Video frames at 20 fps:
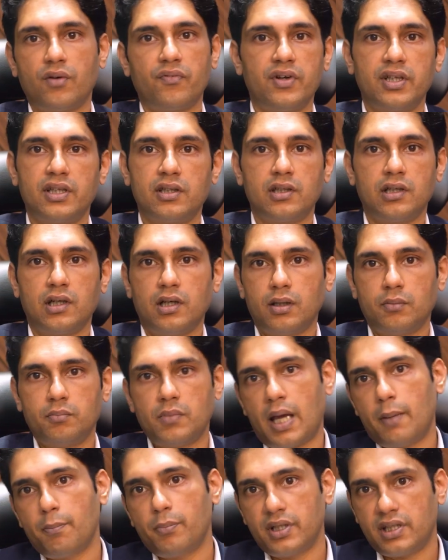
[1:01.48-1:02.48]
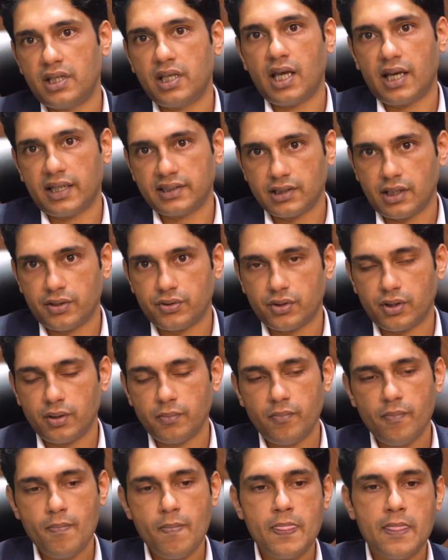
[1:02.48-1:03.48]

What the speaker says: off with empathy, etc.